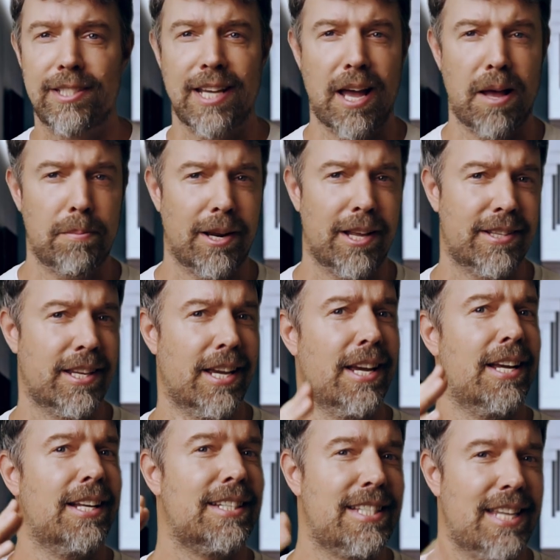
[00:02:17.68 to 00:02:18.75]
tablet,
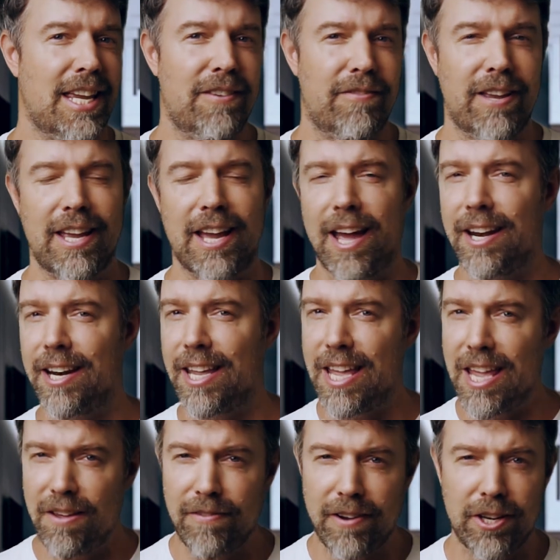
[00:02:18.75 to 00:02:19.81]
TV, and
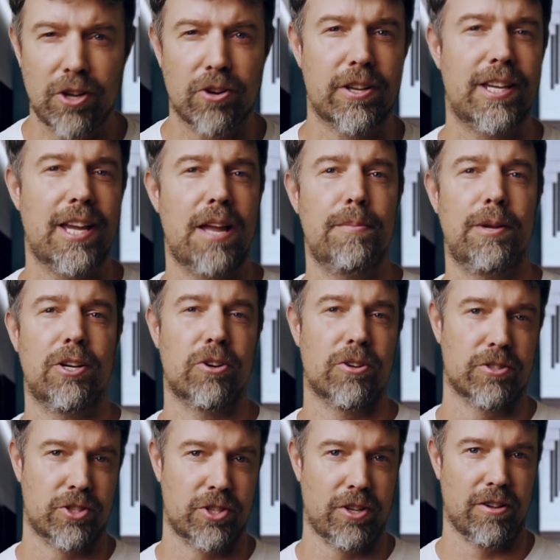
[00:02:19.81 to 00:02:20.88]
even your gaming
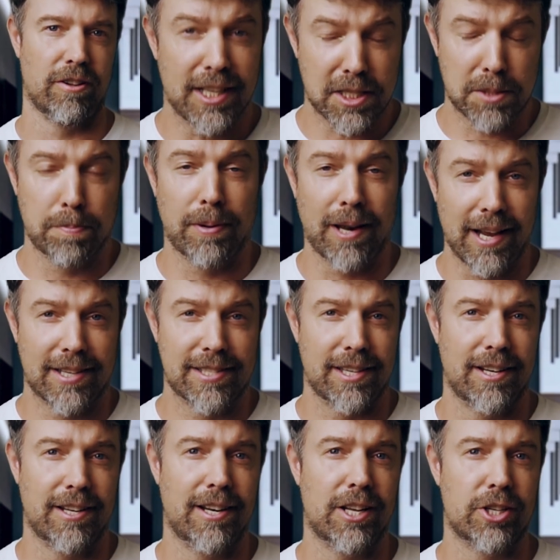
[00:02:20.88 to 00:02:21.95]
console. That's Plex
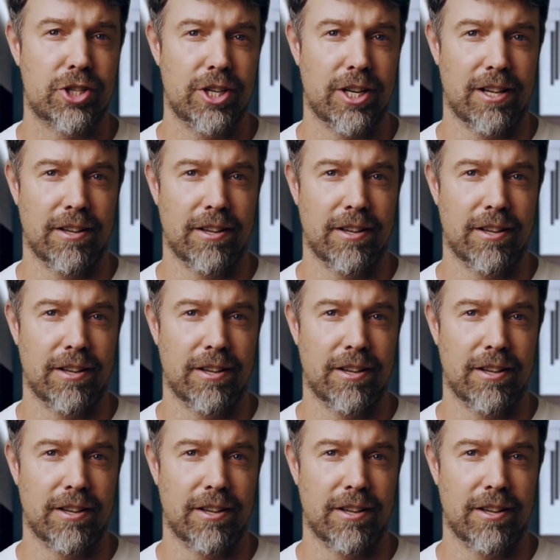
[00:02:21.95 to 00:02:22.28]
in a nutshell.